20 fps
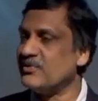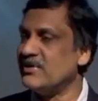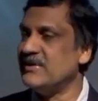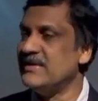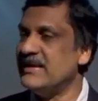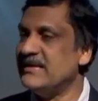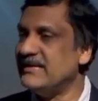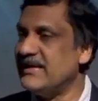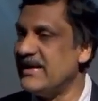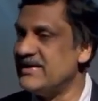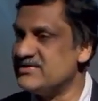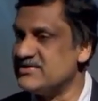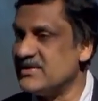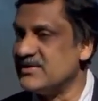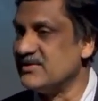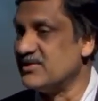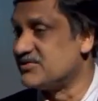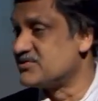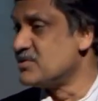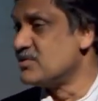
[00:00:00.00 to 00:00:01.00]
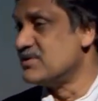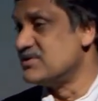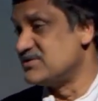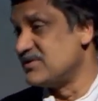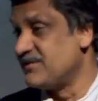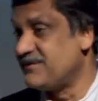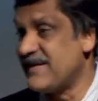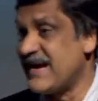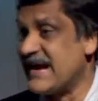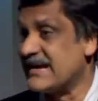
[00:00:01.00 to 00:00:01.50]
really engaging the students.
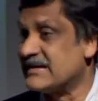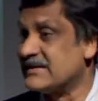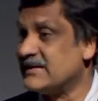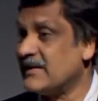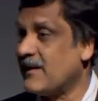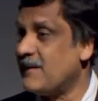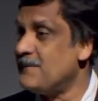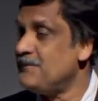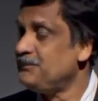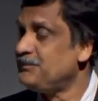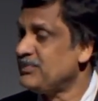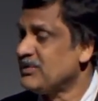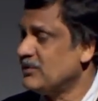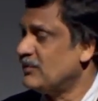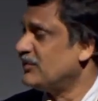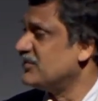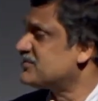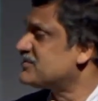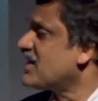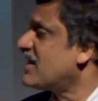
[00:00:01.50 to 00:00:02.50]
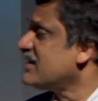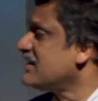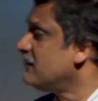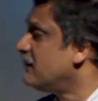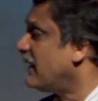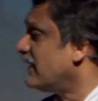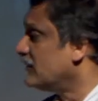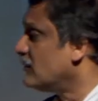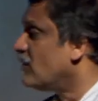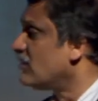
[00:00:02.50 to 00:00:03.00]
In fact, there's a study
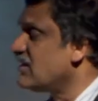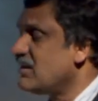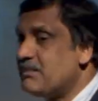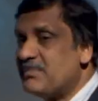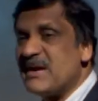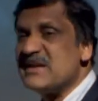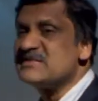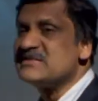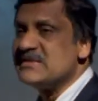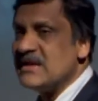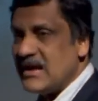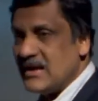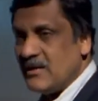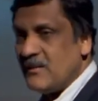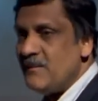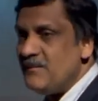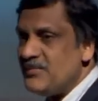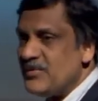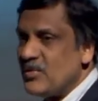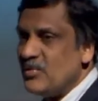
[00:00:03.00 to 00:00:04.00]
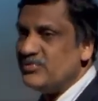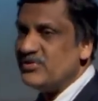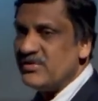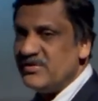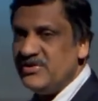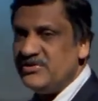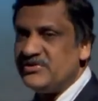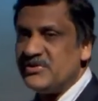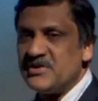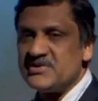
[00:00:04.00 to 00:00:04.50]
by Lori Breslau, who's a
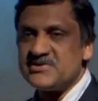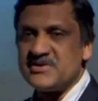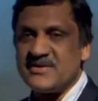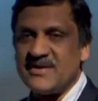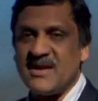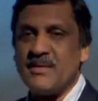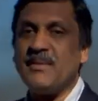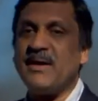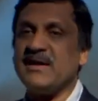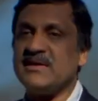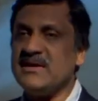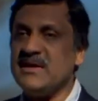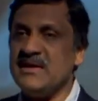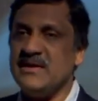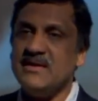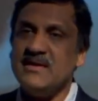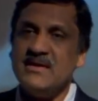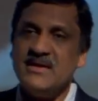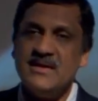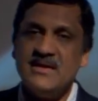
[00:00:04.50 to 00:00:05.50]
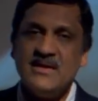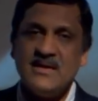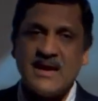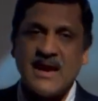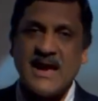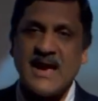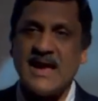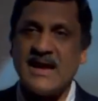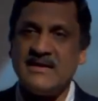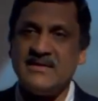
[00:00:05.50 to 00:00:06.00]
researcher at MIT.
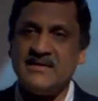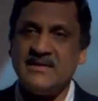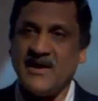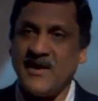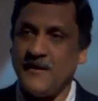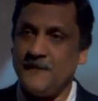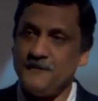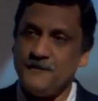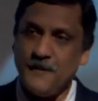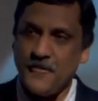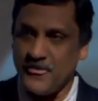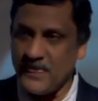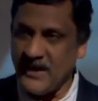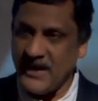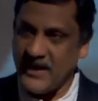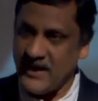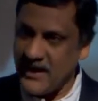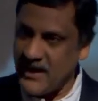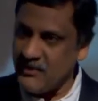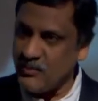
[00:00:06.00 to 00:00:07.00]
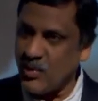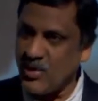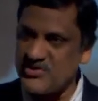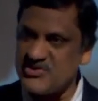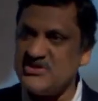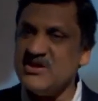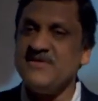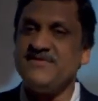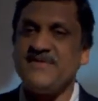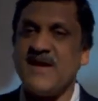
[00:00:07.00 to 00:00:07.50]
And what
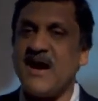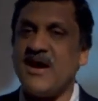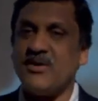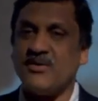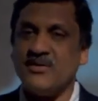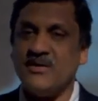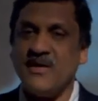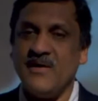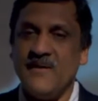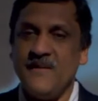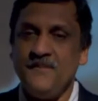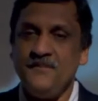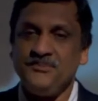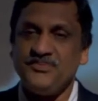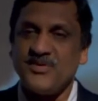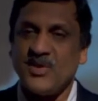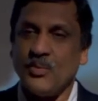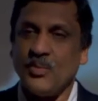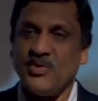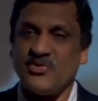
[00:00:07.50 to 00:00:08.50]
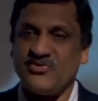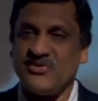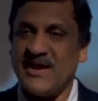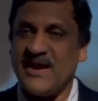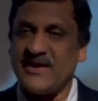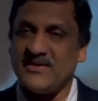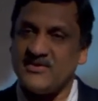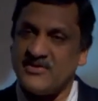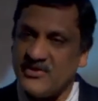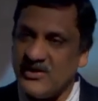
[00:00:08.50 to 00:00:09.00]
she found was
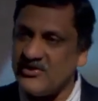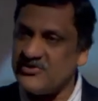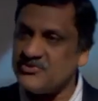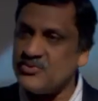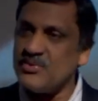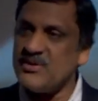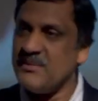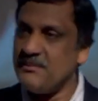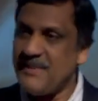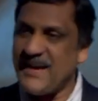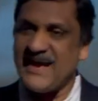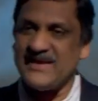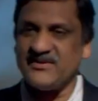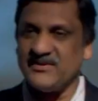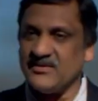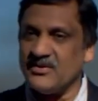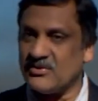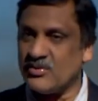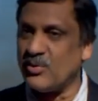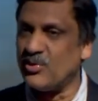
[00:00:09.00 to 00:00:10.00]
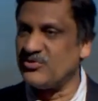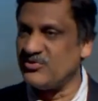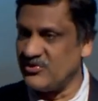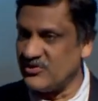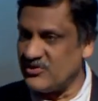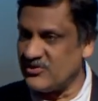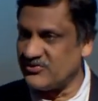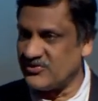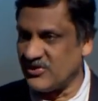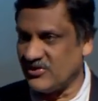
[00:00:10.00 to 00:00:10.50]
that a student passing a course
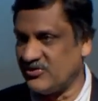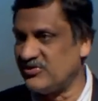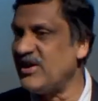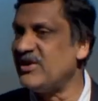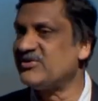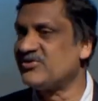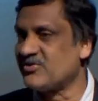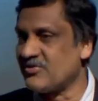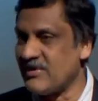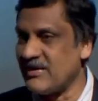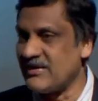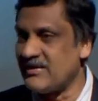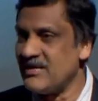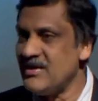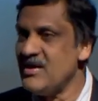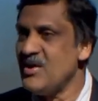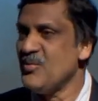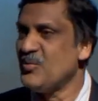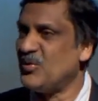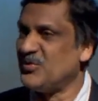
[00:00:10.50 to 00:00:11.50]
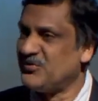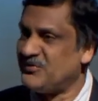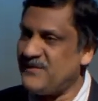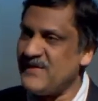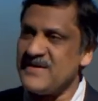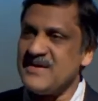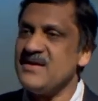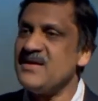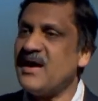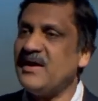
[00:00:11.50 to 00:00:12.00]
and the success rate was
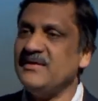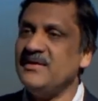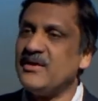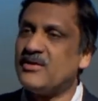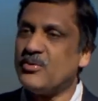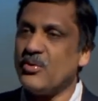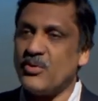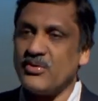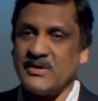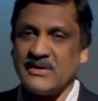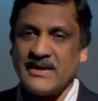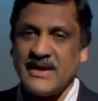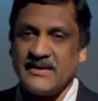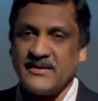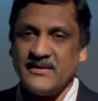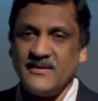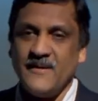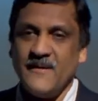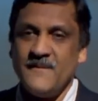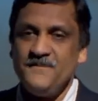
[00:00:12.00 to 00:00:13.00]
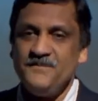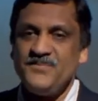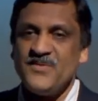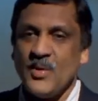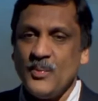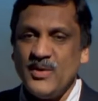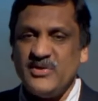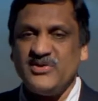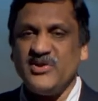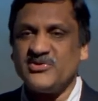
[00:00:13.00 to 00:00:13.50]
very highly correlated
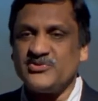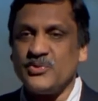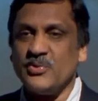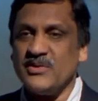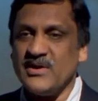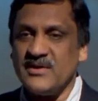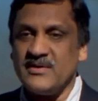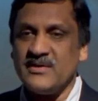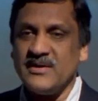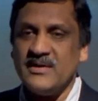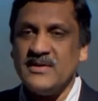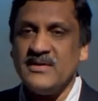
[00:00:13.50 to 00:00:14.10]
with the student